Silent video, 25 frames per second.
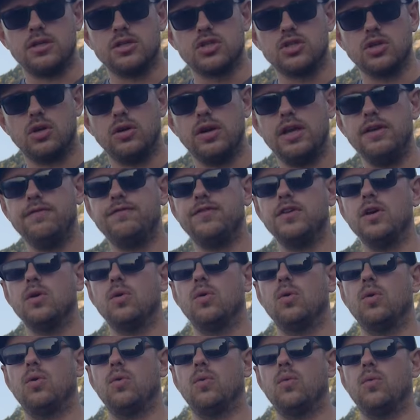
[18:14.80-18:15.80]
so if
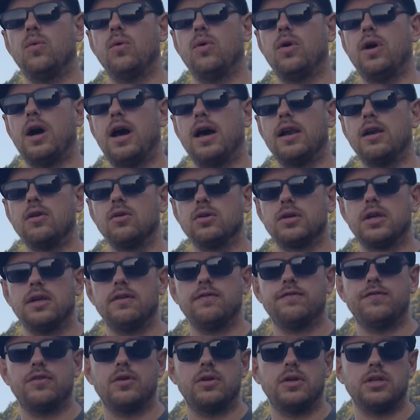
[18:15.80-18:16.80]
you are
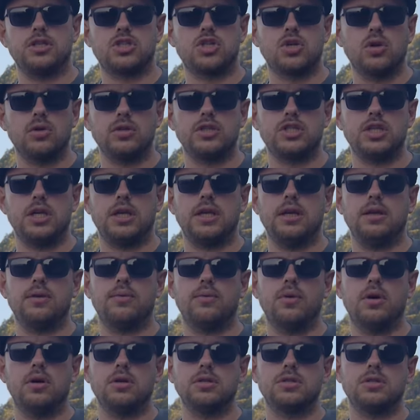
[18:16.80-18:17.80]
looking for a short
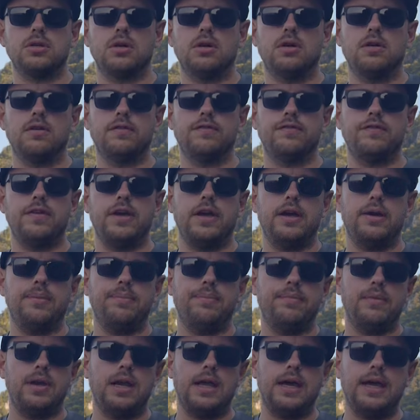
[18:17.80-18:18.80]
jigging rod of
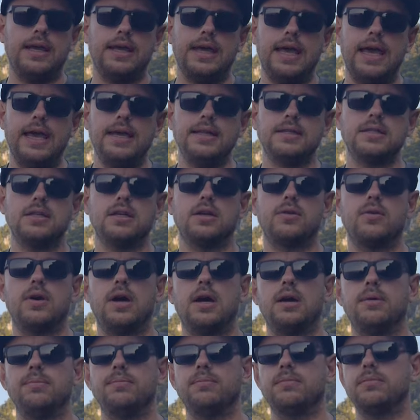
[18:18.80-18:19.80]
like 80
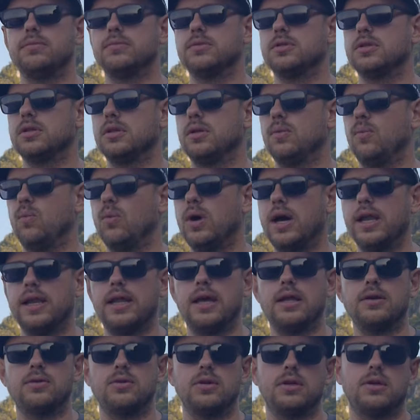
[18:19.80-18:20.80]
gram,
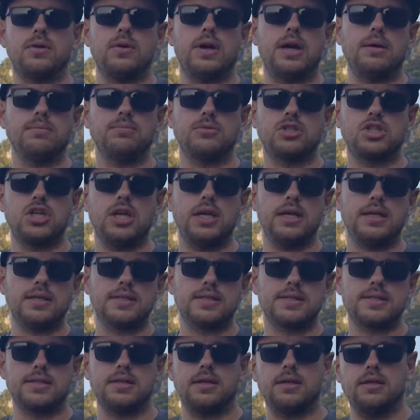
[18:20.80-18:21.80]
100 gram
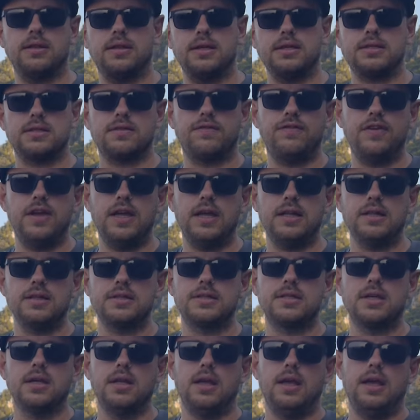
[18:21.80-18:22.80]
jigs, this
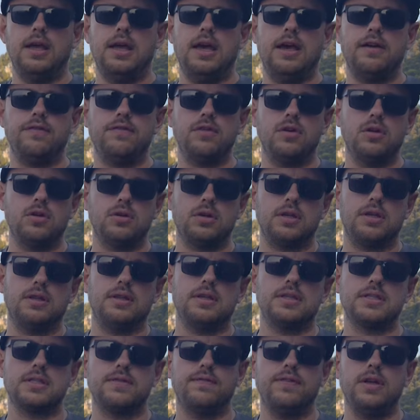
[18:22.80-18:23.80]
field, have a look
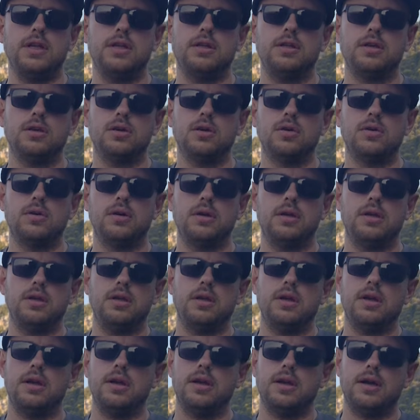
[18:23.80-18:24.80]
in this video.
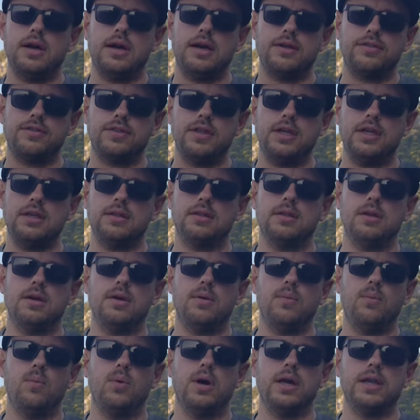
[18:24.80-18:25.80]
I think
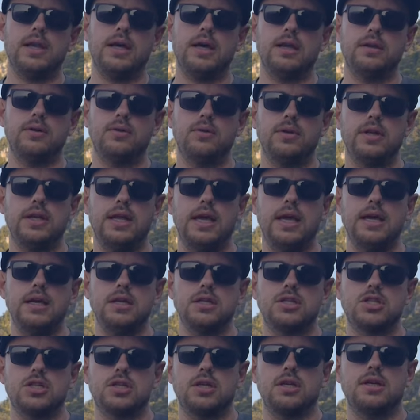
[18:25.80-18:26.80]
the
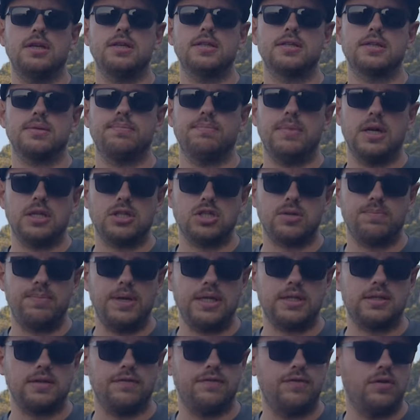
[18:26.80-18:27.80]
100H is much
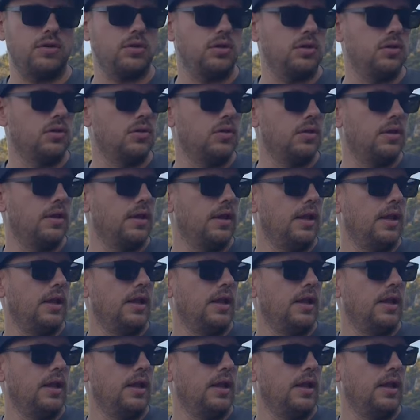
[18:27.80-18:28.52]
better for you.